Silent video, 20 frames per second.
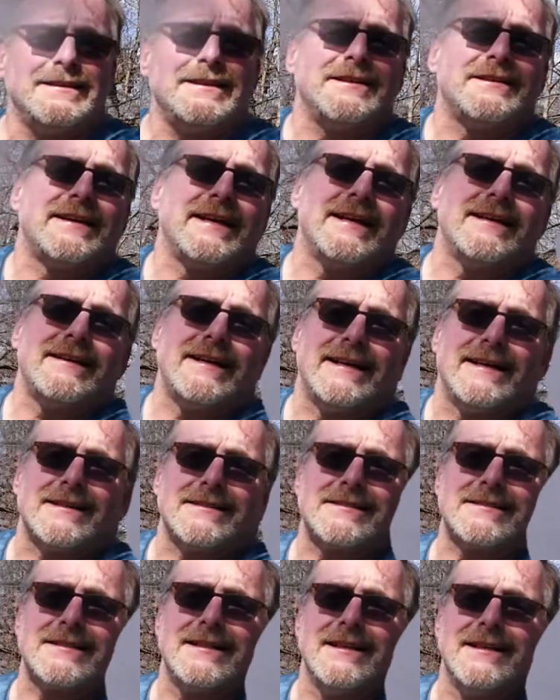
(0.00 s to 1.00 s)
you can't
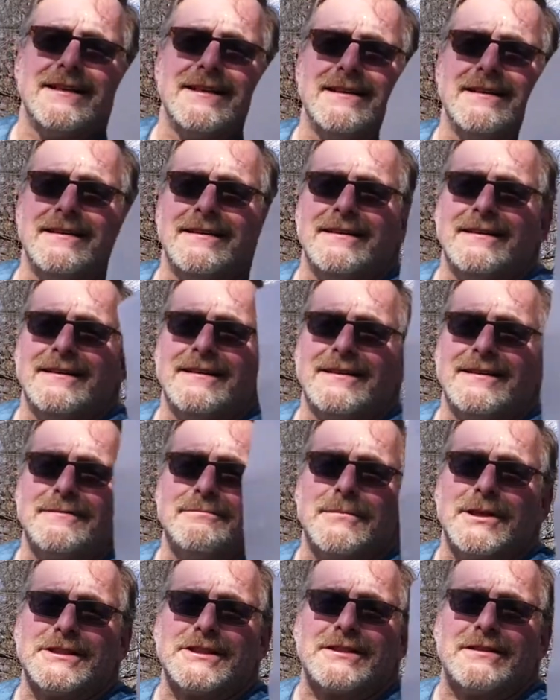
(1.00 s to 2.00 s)
ask
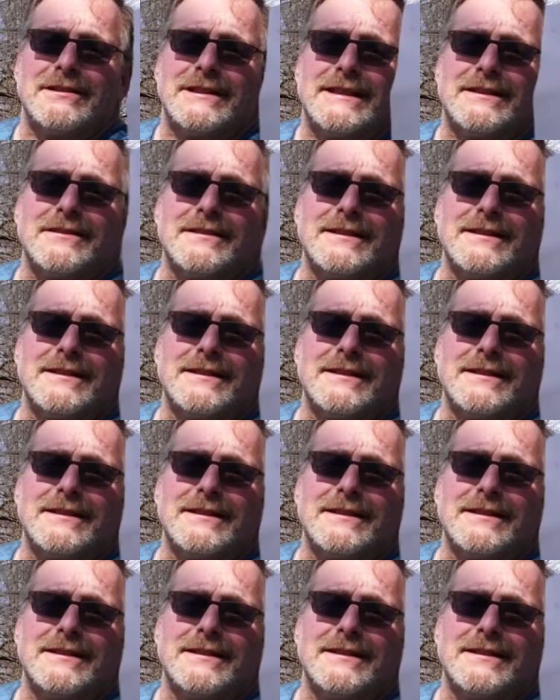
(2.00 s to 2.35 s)
much cleaner